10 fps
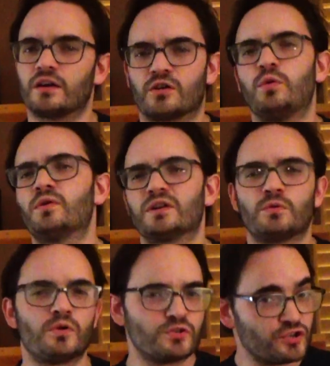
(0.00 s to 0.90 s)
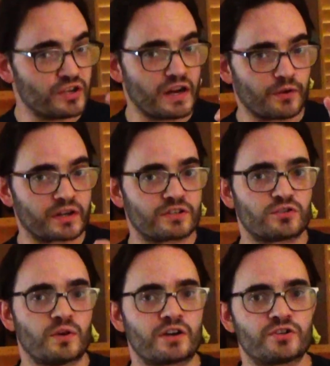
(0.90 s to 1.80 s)
quote-unquote generic
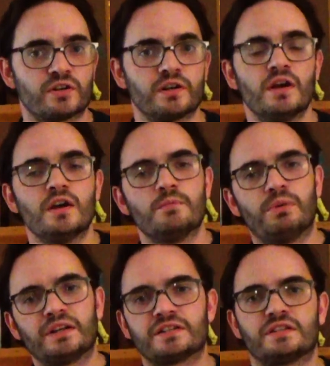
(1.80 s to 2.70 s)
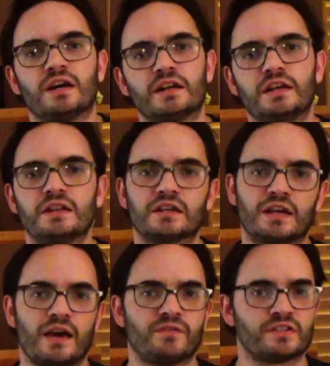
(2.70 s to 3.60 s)
structure, but it's done in the
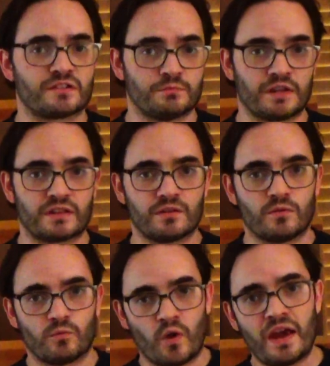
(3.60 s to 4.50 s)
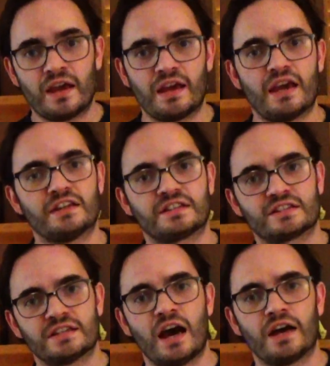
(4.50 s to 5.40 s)
Kevin Smith way and
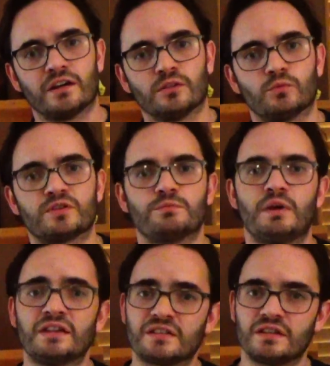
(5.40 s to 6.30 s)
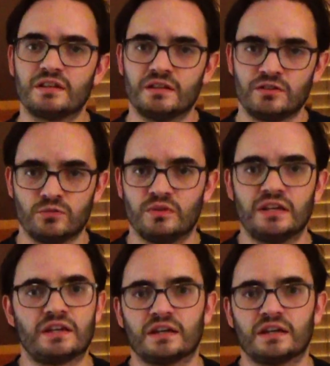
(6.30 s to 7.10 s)
style, which makes it unique